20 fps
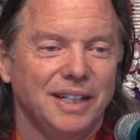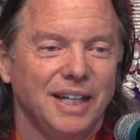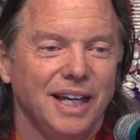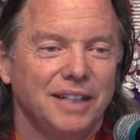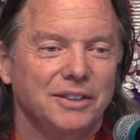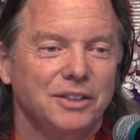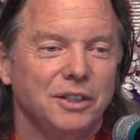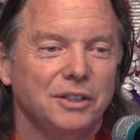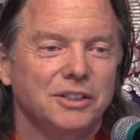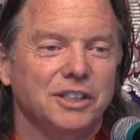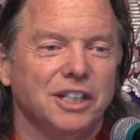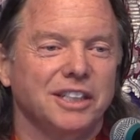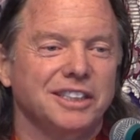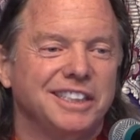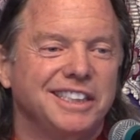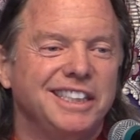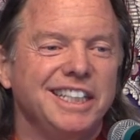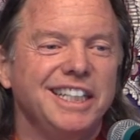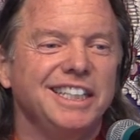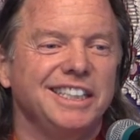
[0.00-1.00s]
And those are
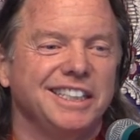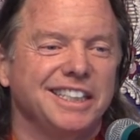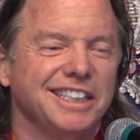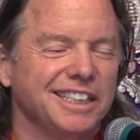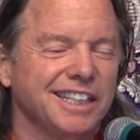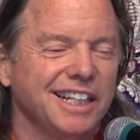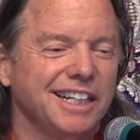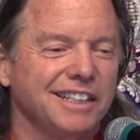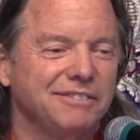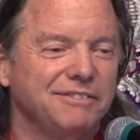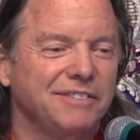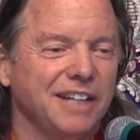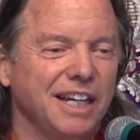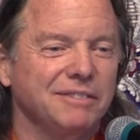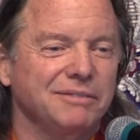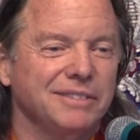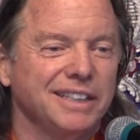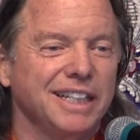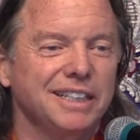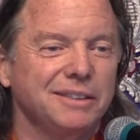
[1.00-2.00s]
seeds in like
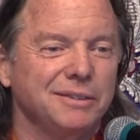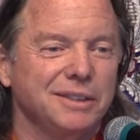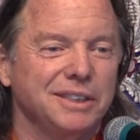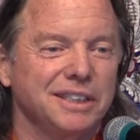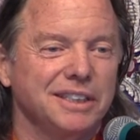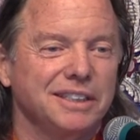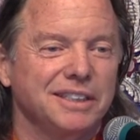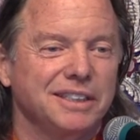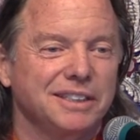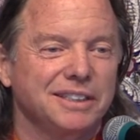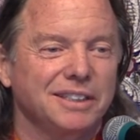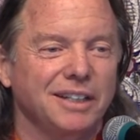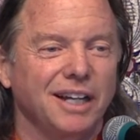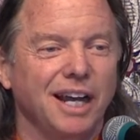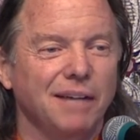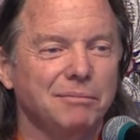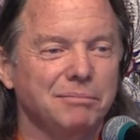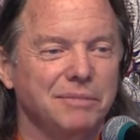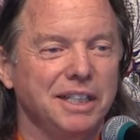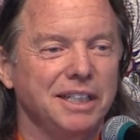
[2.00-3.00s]
five languages. So
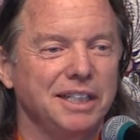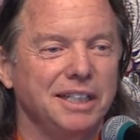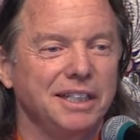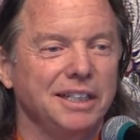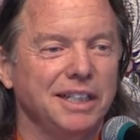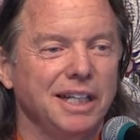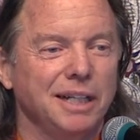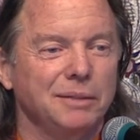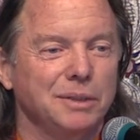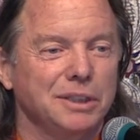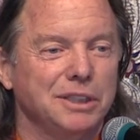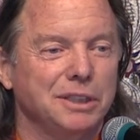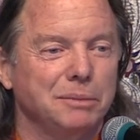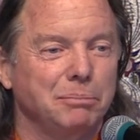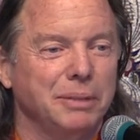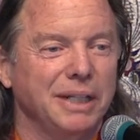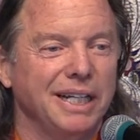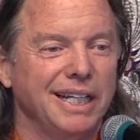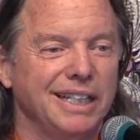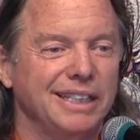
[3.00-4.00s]
I'm thinking they will
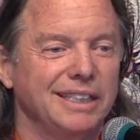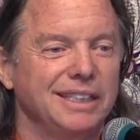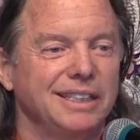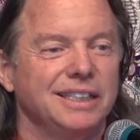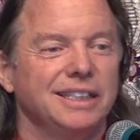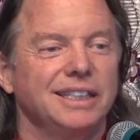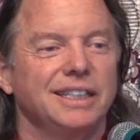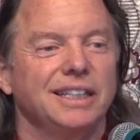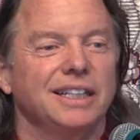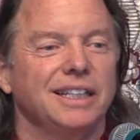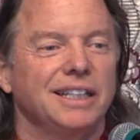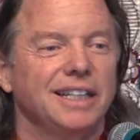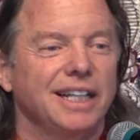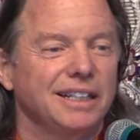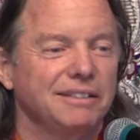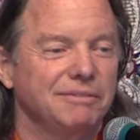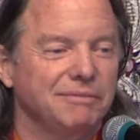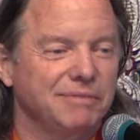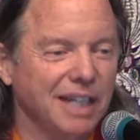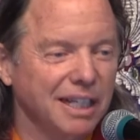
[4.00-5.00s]
spread
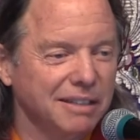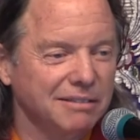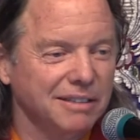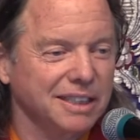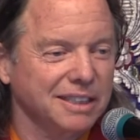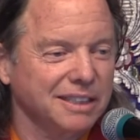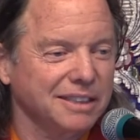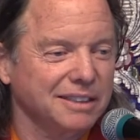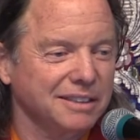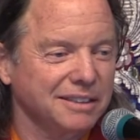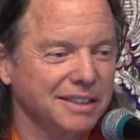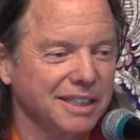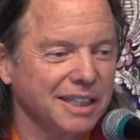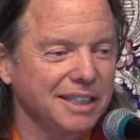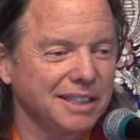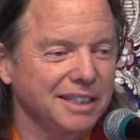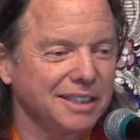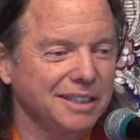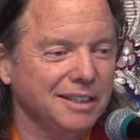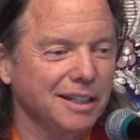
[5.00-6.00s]
like virus,
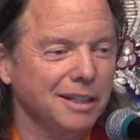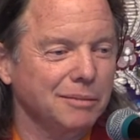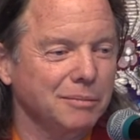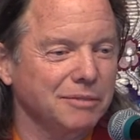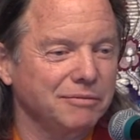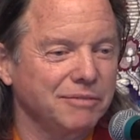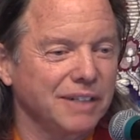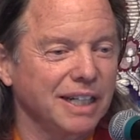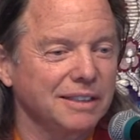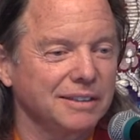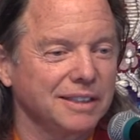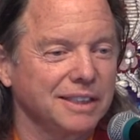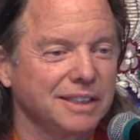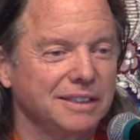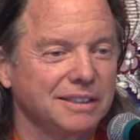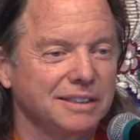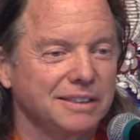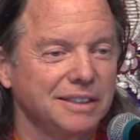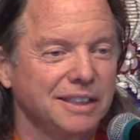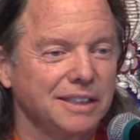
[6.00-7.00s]
okay? Dharma
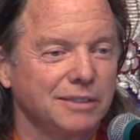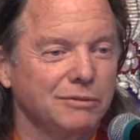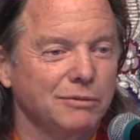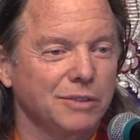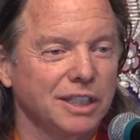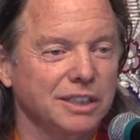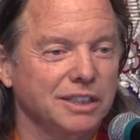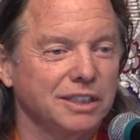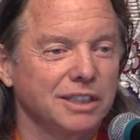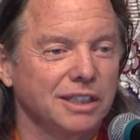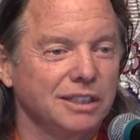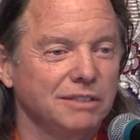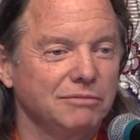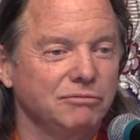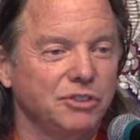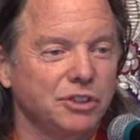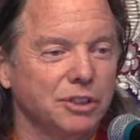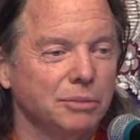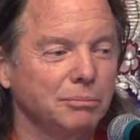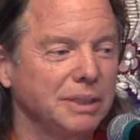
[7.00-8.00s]
virus in Russia,
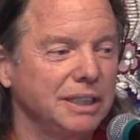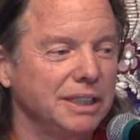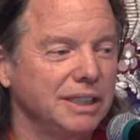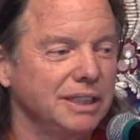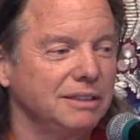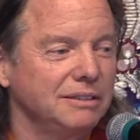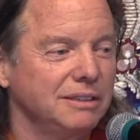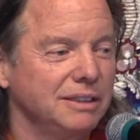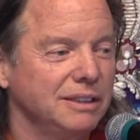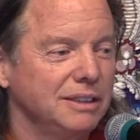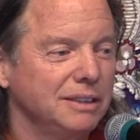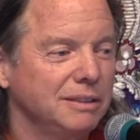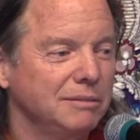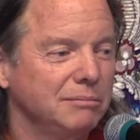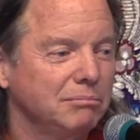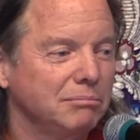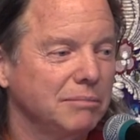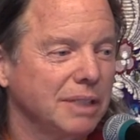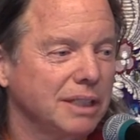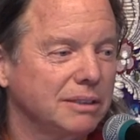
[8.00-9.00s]
Germany,
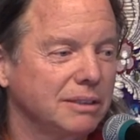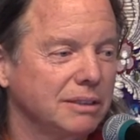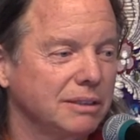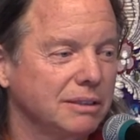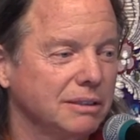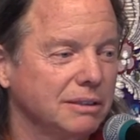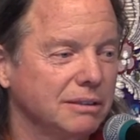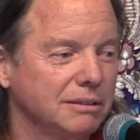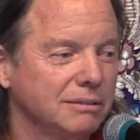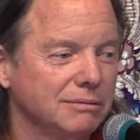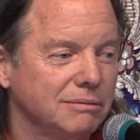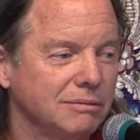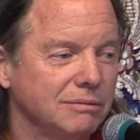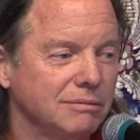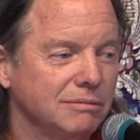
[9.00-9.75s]
Mexico,